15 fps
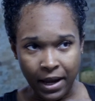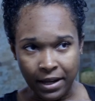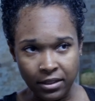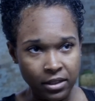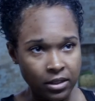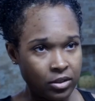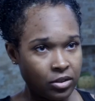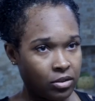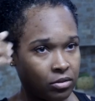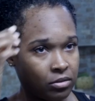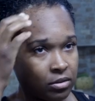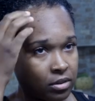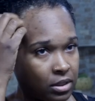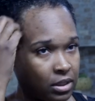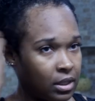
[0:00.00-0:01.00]
I did
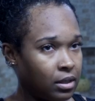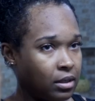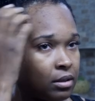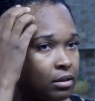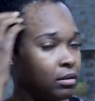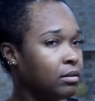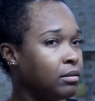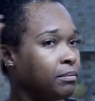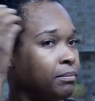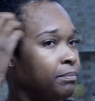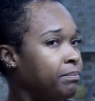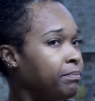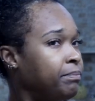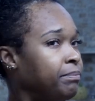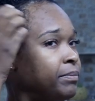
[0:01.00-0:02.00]
use the
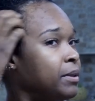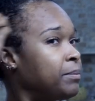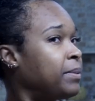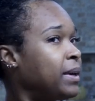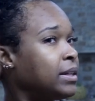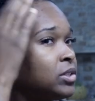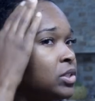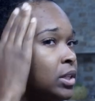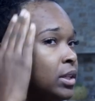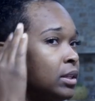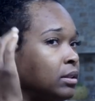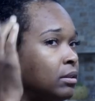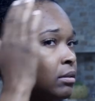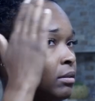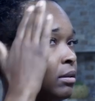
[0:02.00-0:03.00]

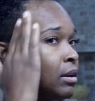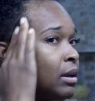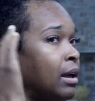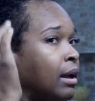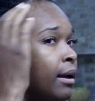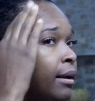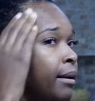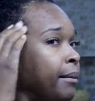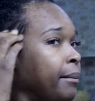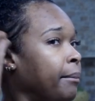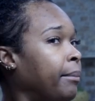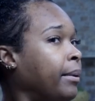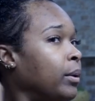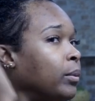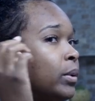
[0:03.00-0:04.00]
Beijing,
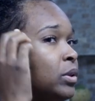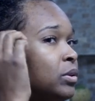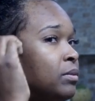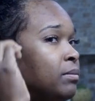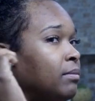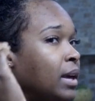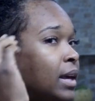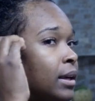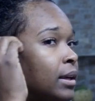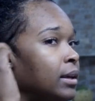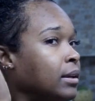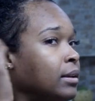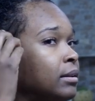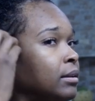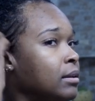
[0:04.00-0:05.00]
but when you make
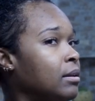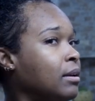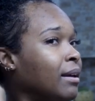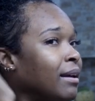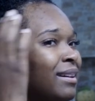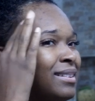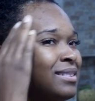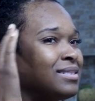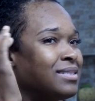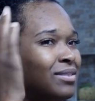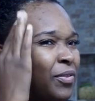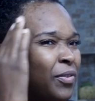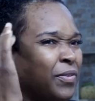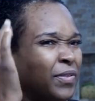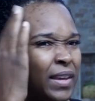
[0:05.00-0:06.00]
it and it's
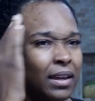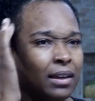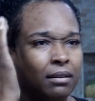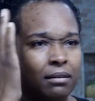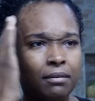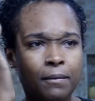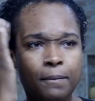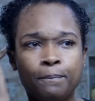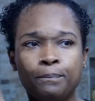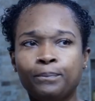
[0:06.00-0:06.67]
thin,